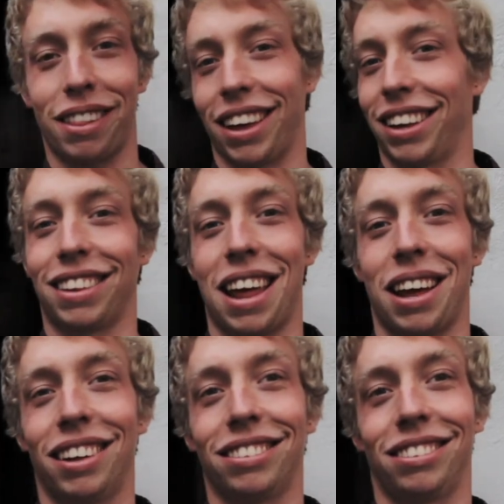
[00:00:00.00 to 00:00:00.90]

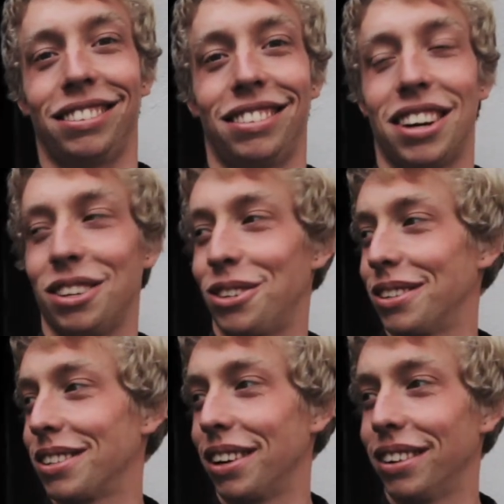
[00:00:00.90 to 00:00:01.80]
that it
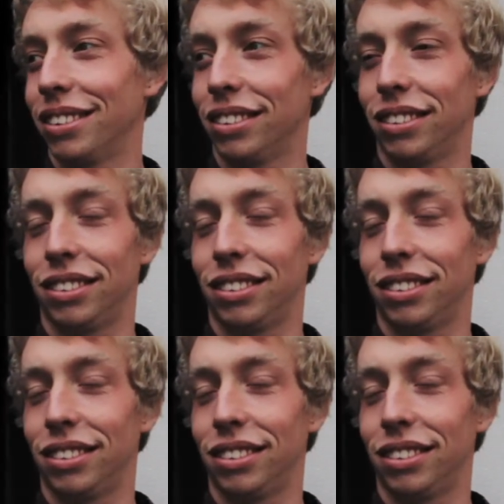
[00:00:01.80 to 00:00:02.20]
touches, you know?